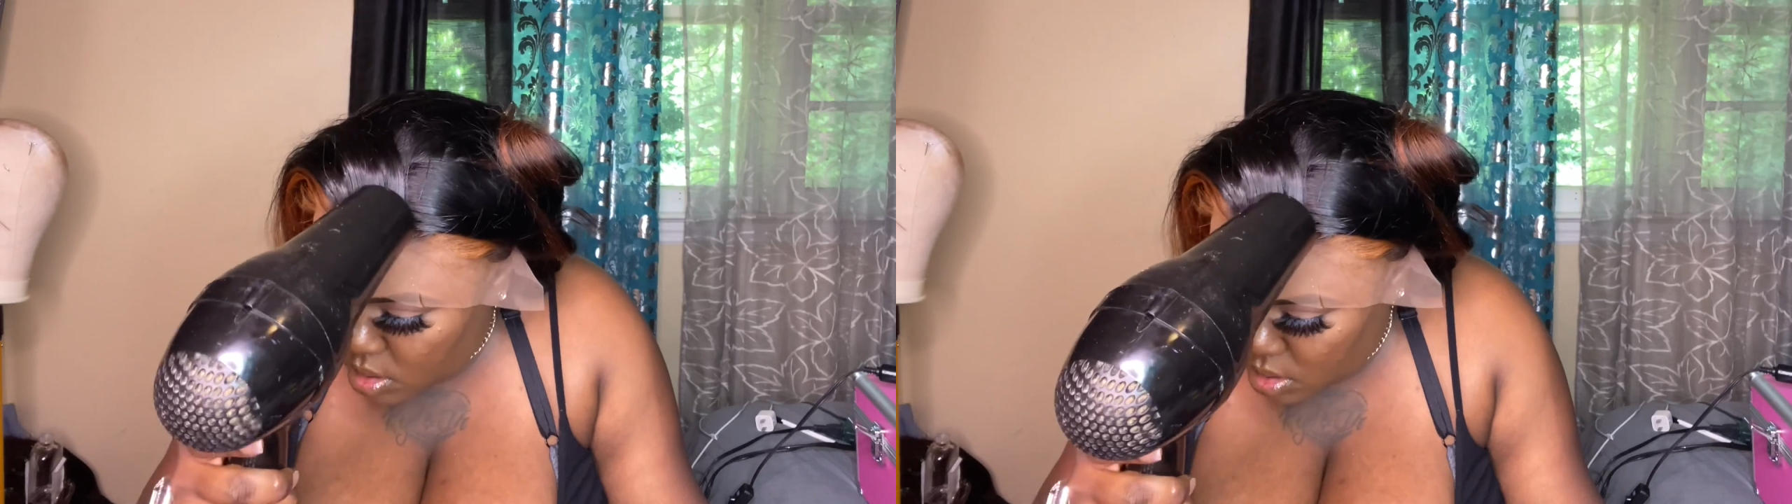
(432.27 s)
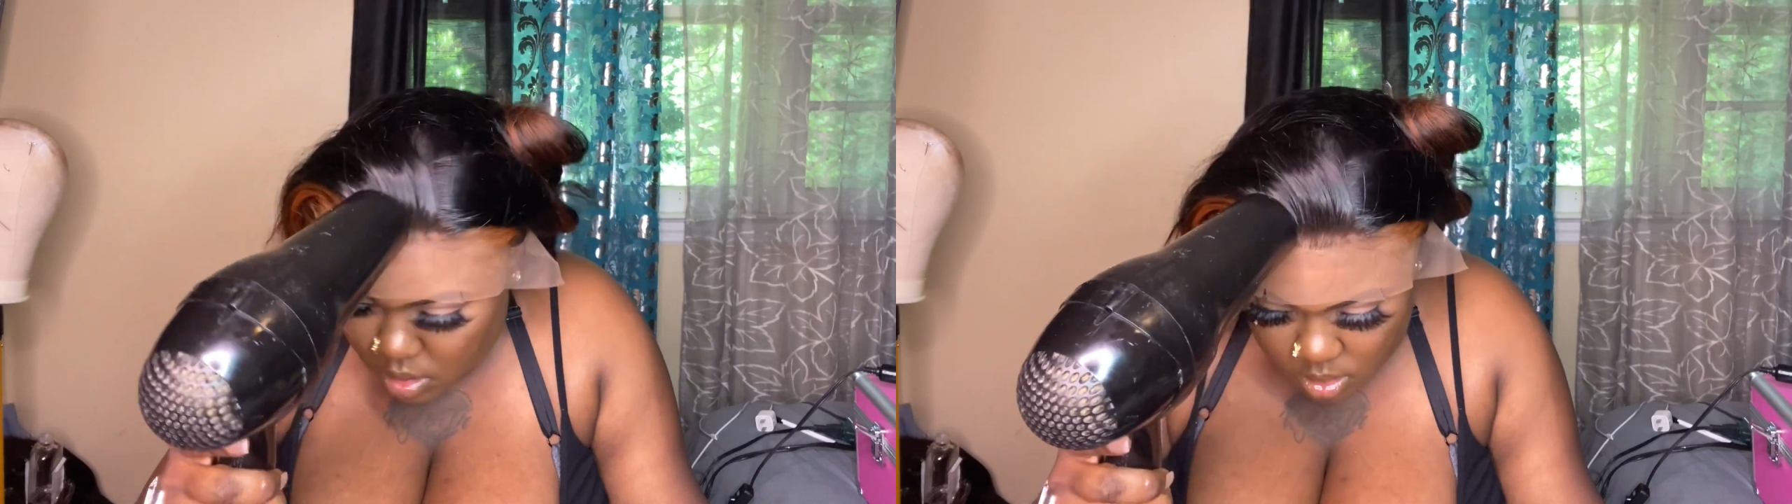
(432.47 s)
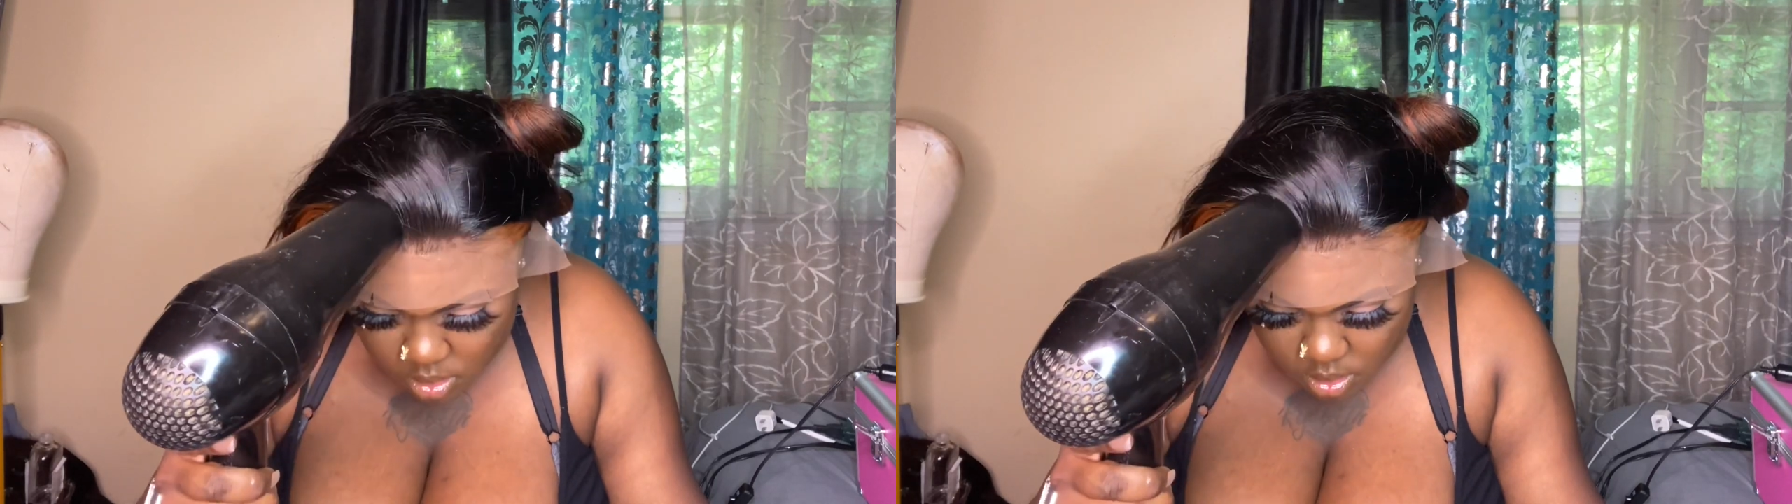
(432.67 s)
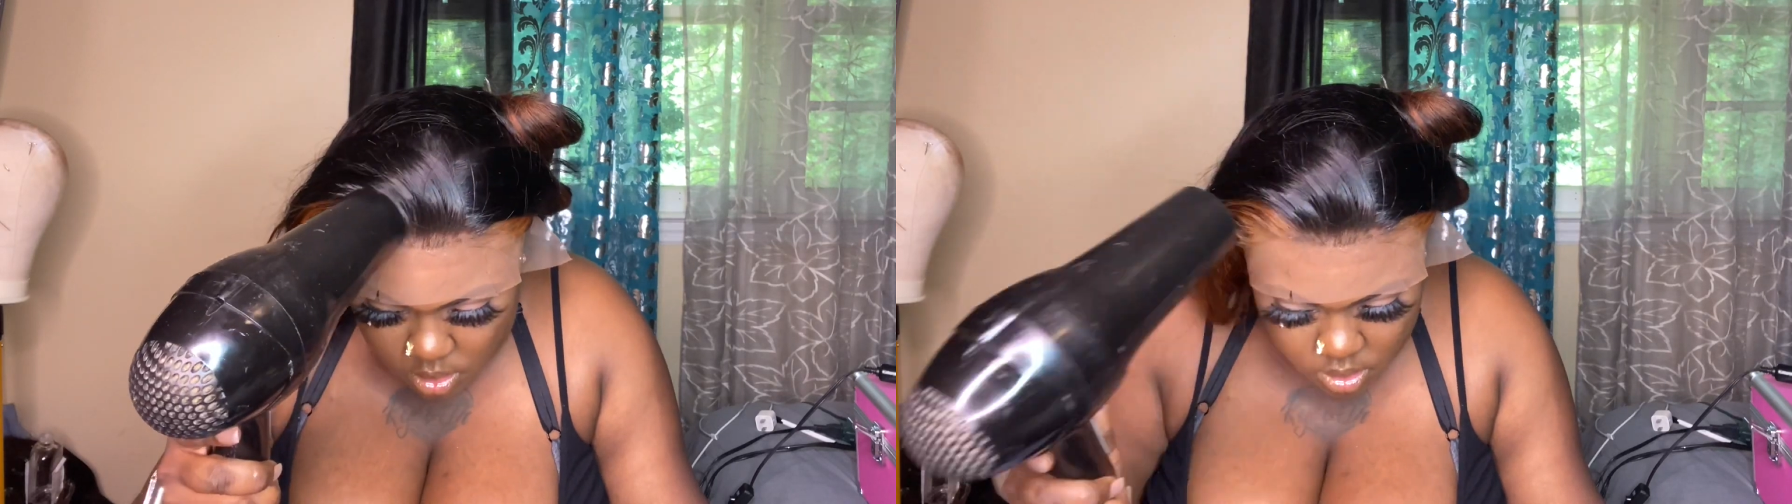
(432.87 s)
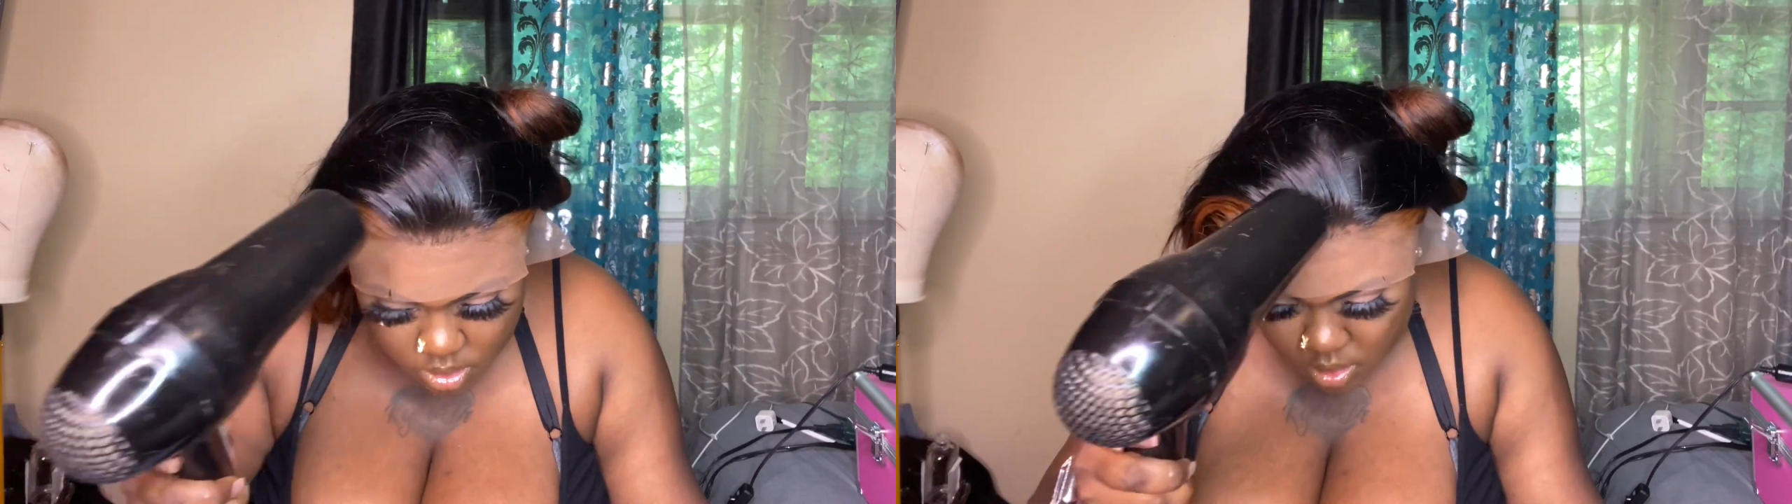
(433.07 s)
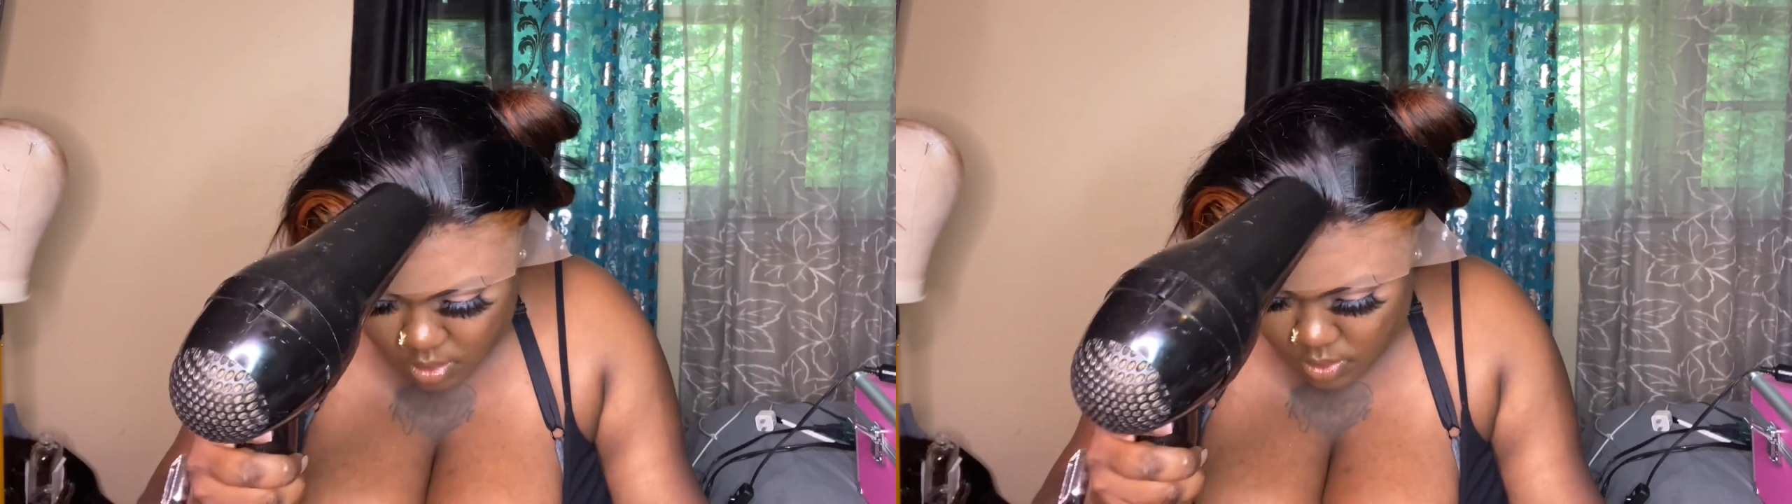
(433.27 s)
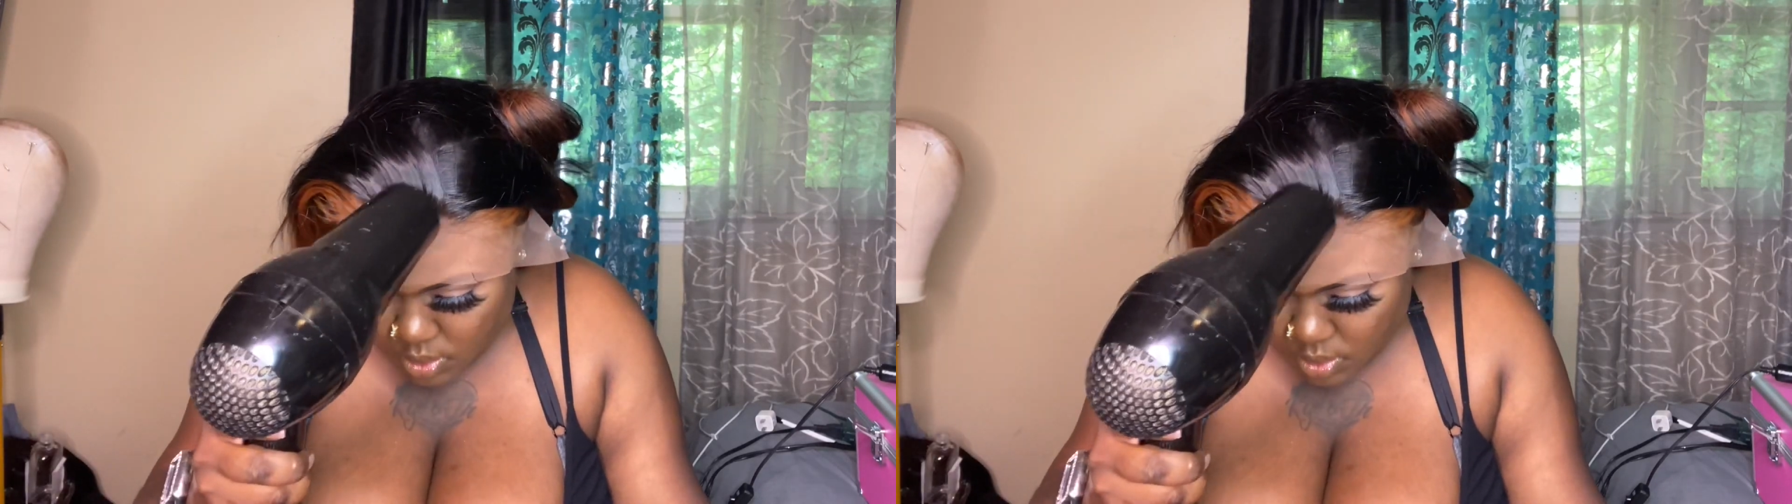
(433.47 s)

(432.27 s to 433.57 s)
in the whole wide world